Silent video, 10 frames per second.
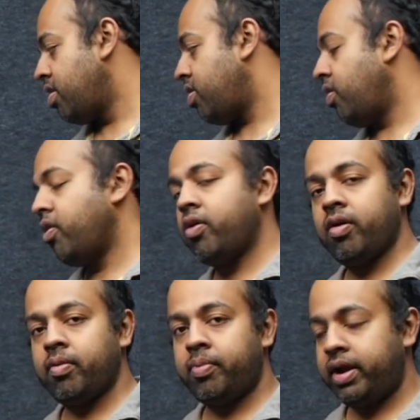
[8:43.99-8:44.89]

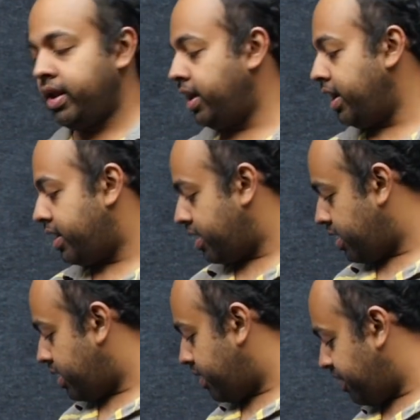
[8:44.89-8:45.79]
So pretty neat.
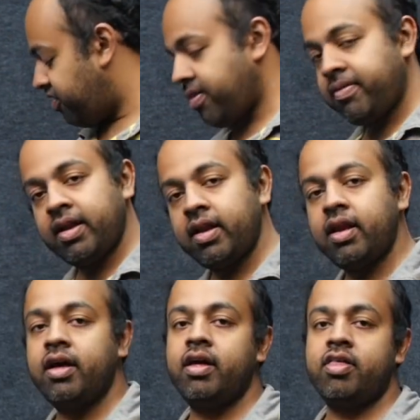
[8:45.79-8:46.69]
I mean,
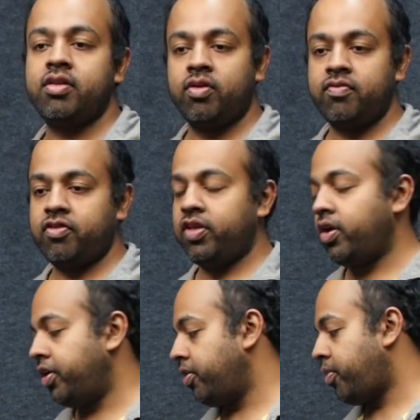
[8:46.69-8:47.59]
JBL is known for their
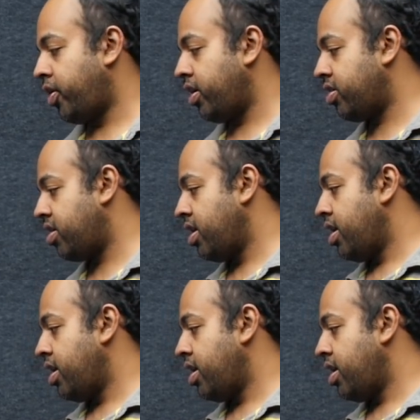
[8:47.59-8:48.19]
audio products,